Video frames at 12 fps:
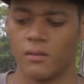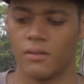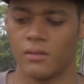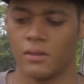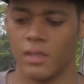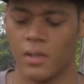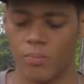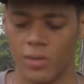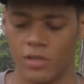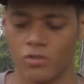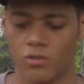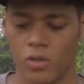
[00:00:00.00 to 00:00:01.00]
they could
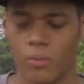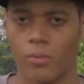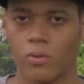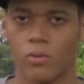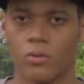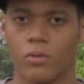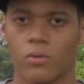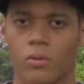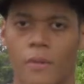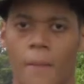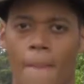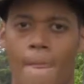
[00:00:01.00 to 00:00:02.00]
bring trouble
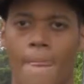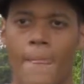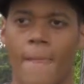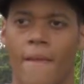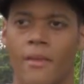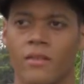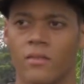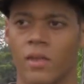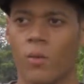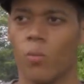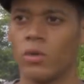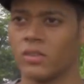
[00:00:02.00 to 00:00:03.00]

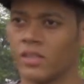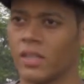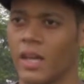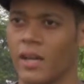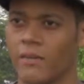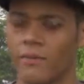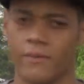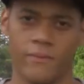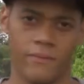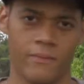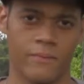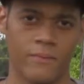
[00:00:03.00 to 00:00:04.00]
in one's life,
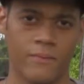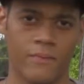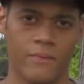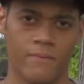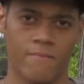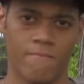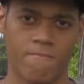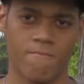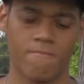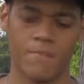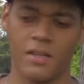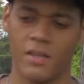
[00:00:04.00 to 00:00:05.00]

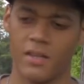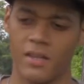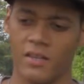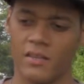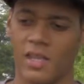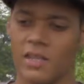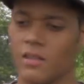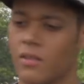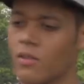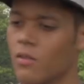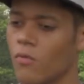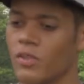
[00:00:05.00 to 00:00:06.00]
because
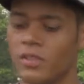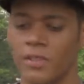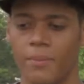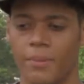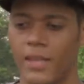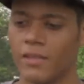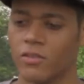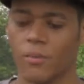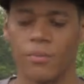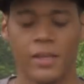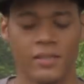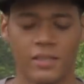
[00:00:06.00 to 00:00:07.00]
the reason the planets are
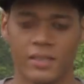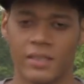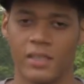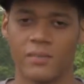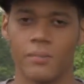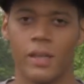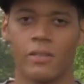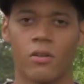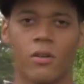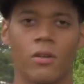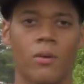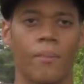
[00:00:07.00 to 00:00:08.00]
placed like that is based
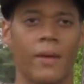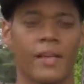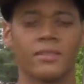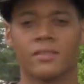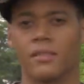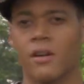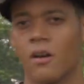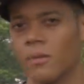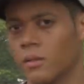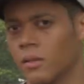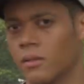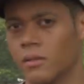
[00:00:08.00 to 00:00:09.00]
on our past karma.